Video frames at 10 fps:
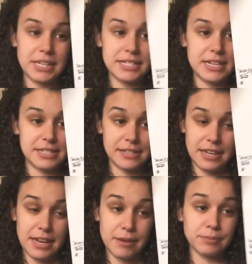This is
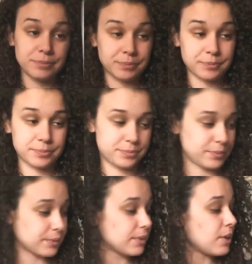the
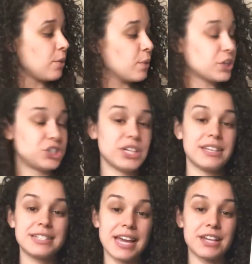worksheet
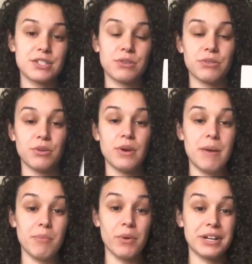that takes you through a
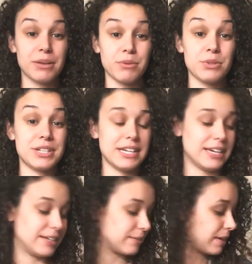morning
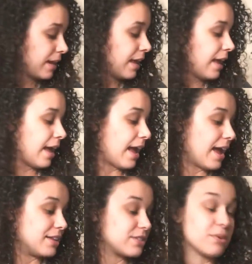routine.
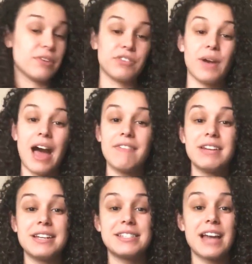And so if you
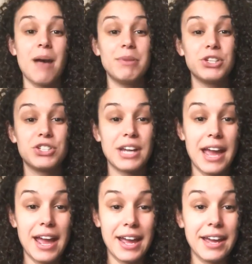haven't established
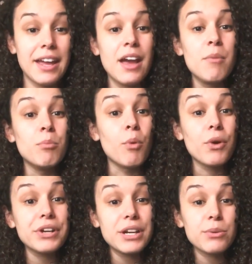a
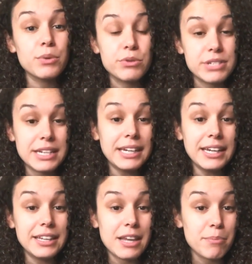morning
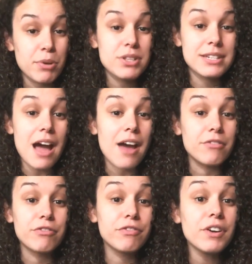routine that puts God
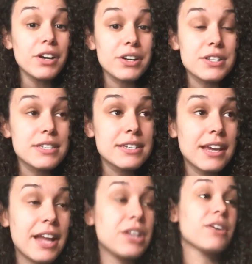first,
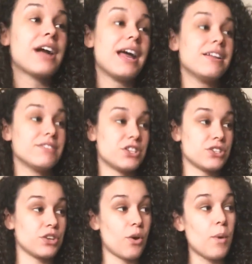and you're kind of
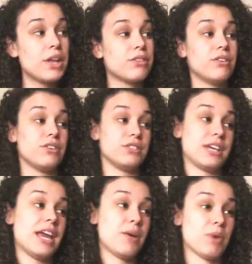just going through your
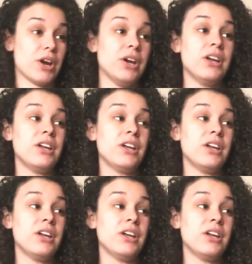day where